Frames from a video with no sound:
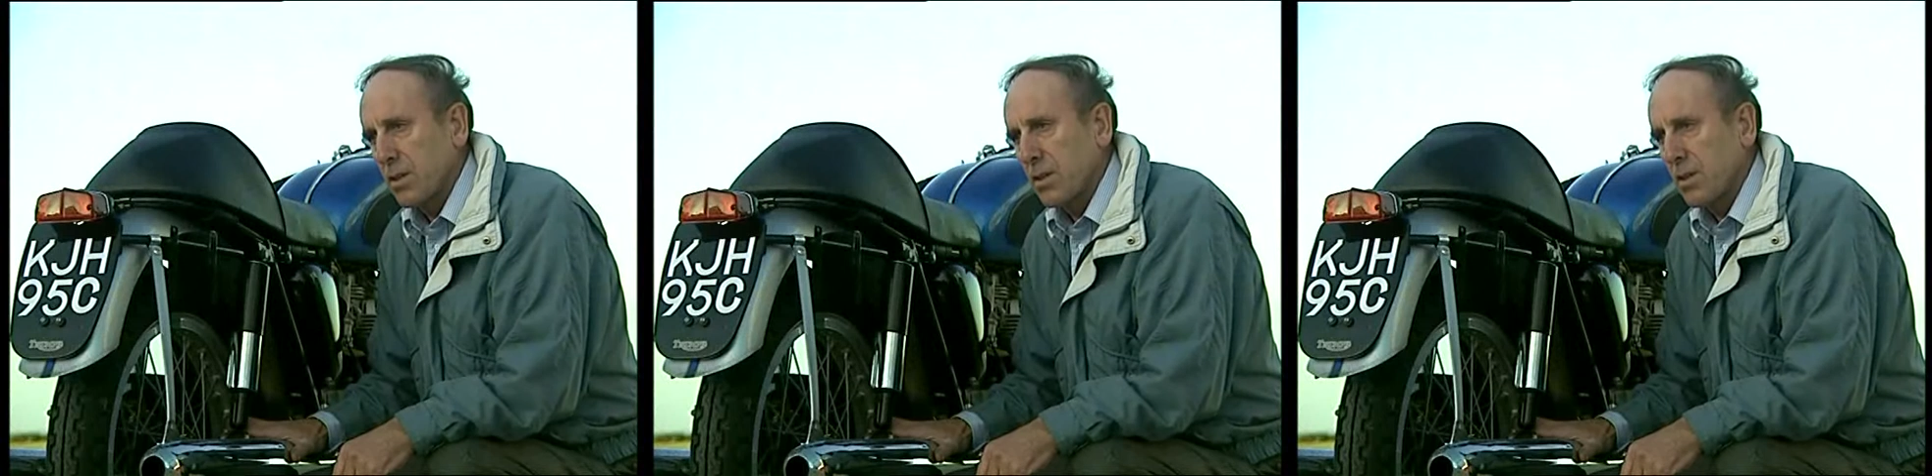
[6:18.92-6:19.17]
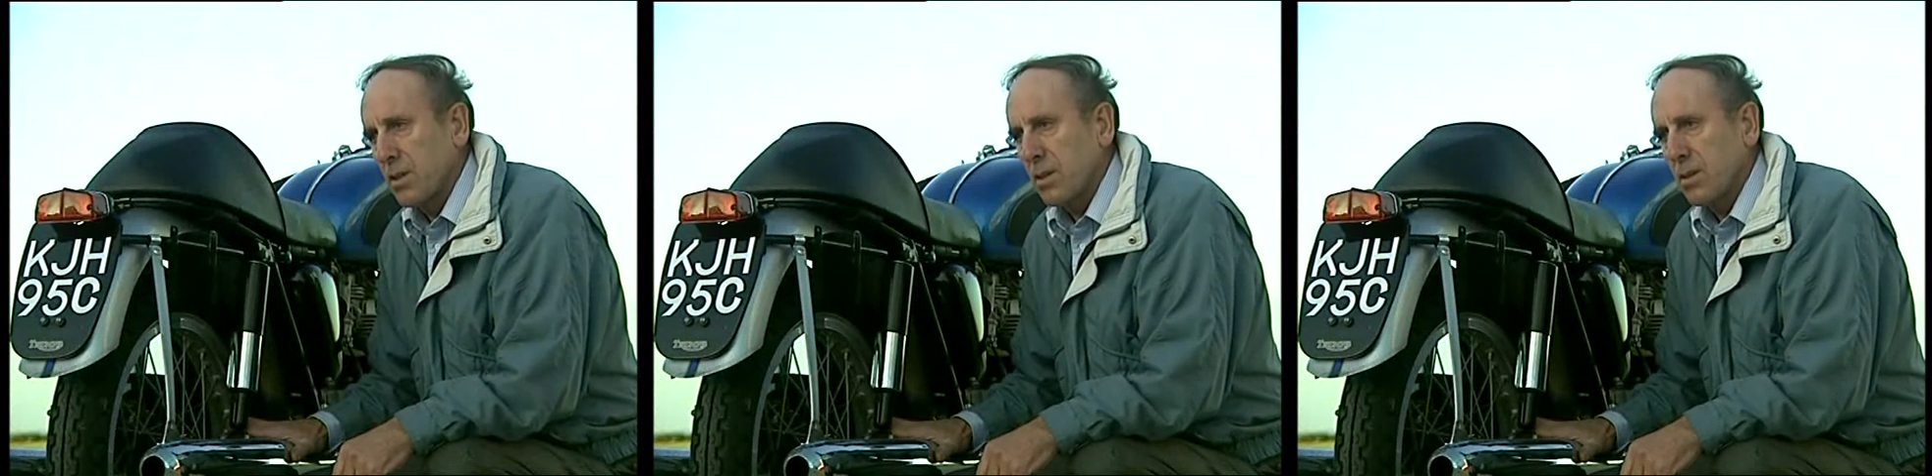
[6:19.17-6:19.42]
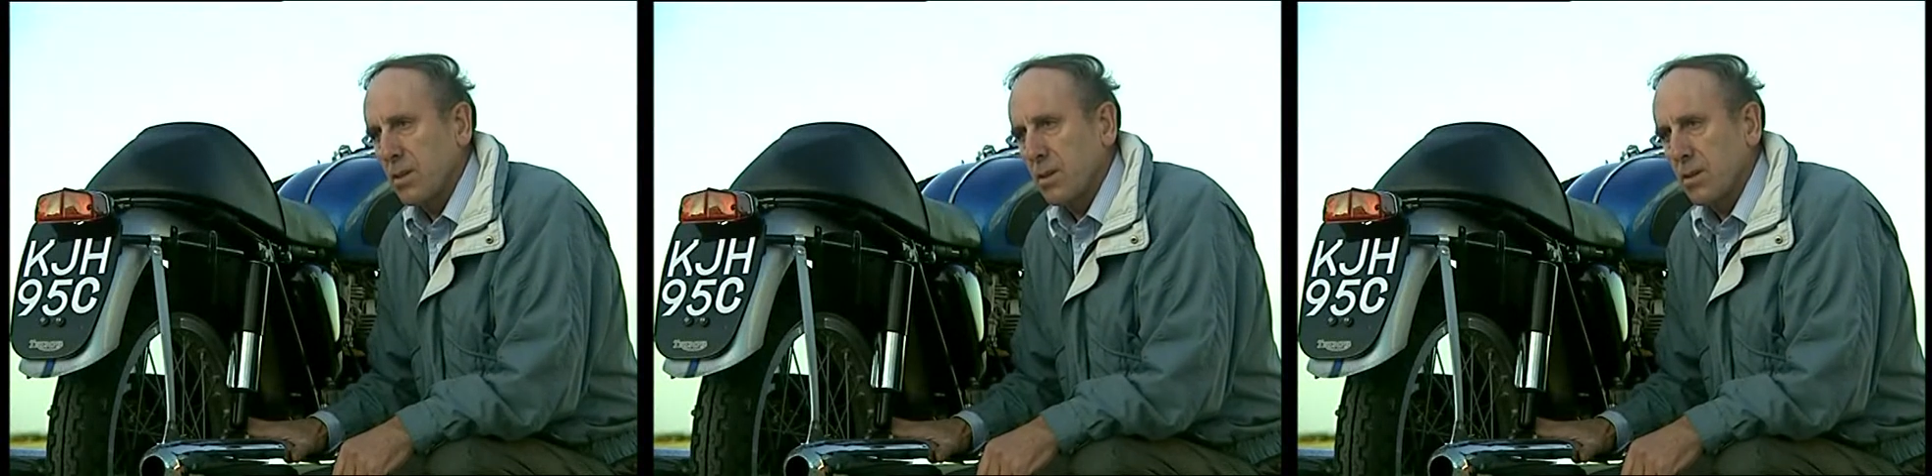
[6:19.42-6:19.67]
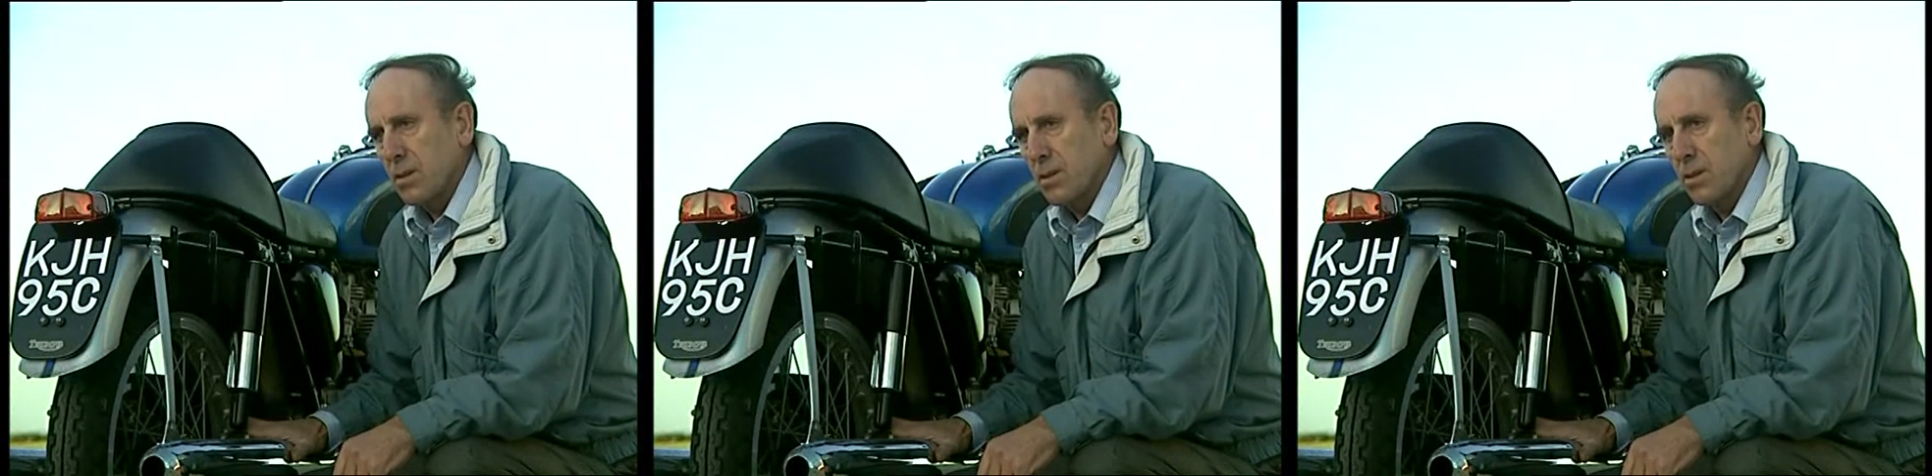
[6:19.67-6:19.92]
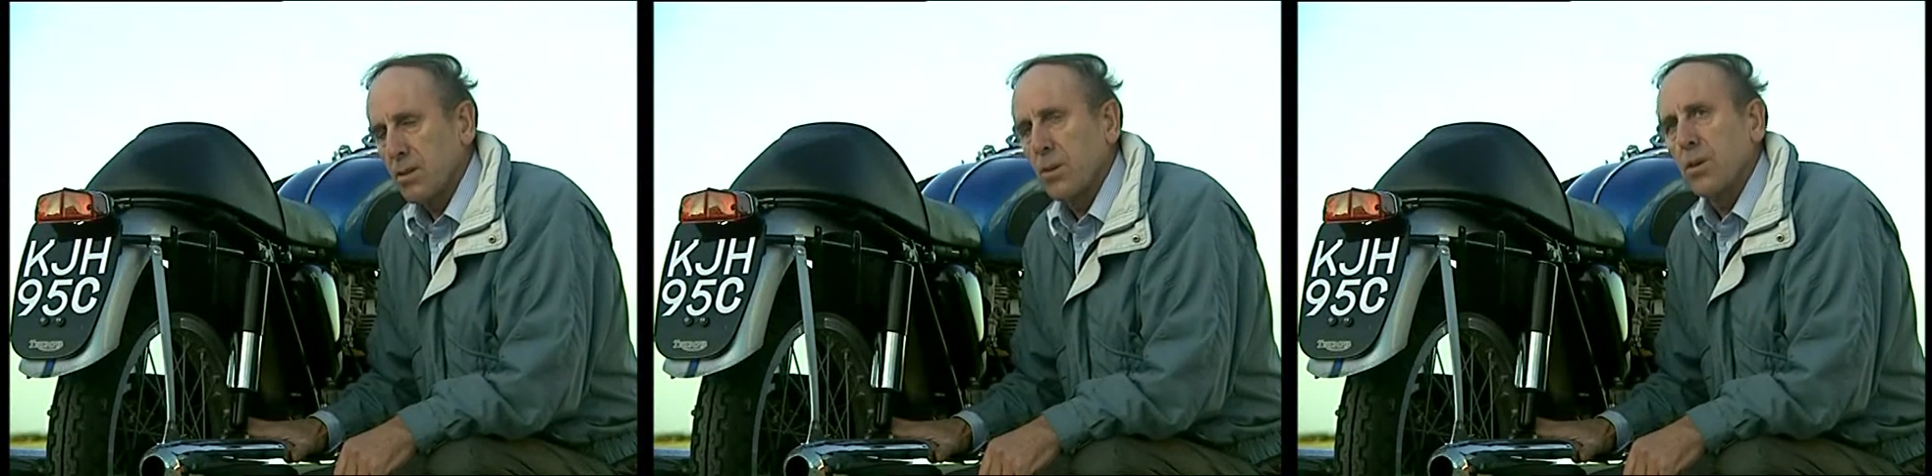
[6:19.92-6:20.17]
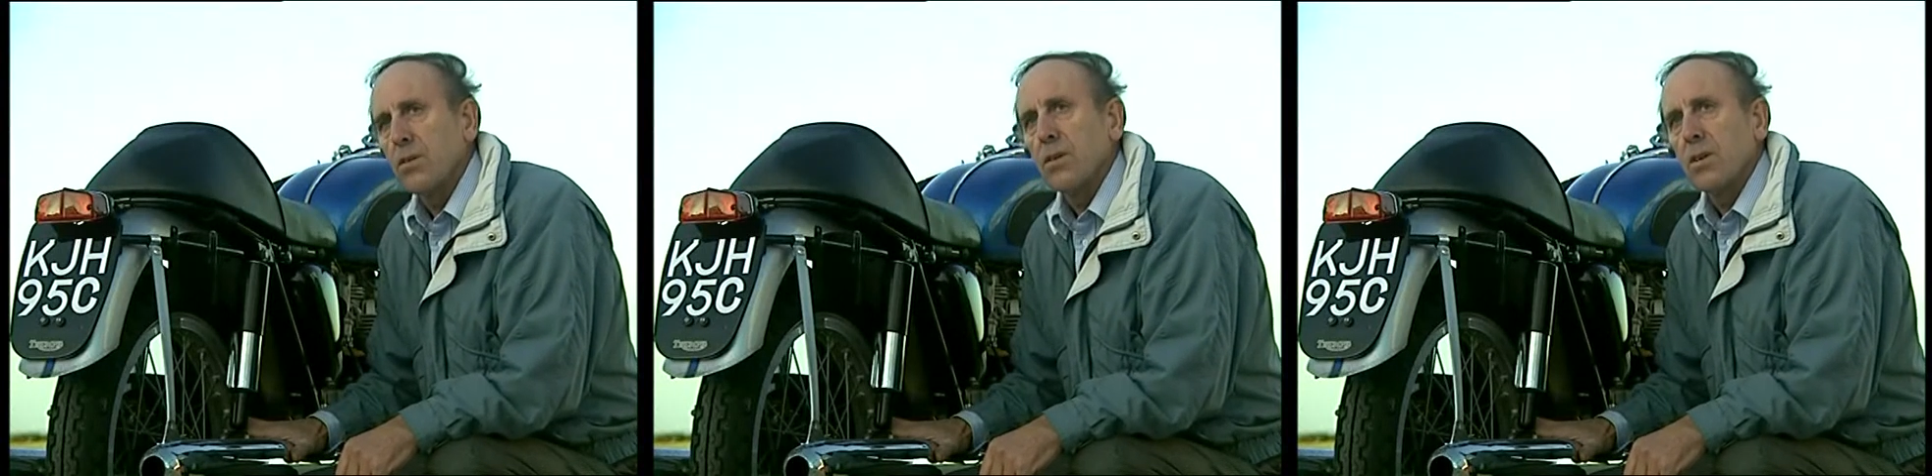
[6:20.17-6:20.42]
in the
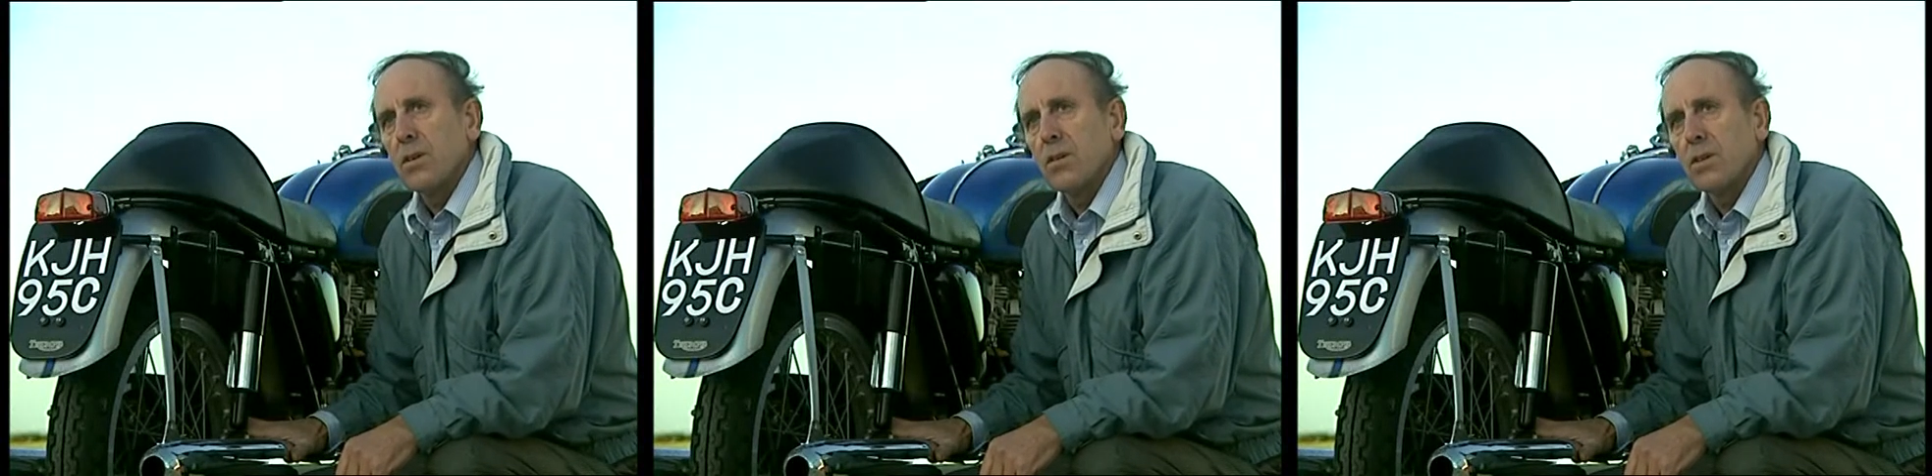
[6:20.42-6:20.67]
24-hour